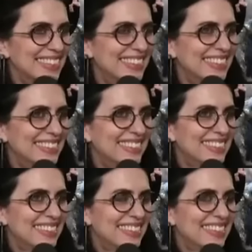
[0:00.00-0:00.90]

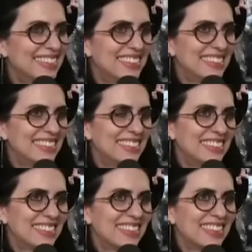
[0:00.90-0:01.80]

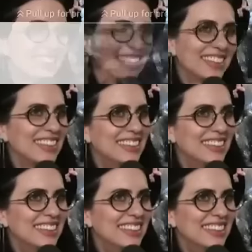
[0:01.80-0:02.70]

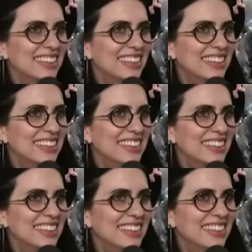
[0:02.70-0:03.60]

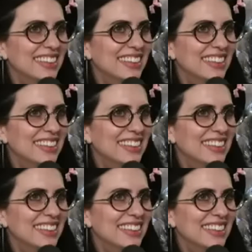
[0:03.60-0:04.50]

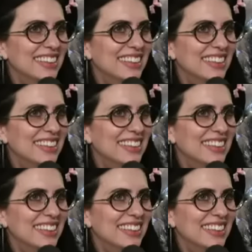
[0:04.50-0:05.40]

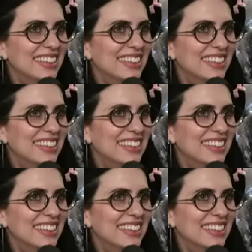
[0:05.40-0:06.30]

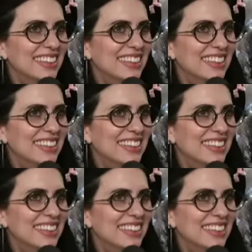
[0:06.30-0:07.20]

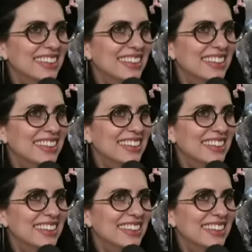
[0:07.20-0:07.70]
This person isn't speaking.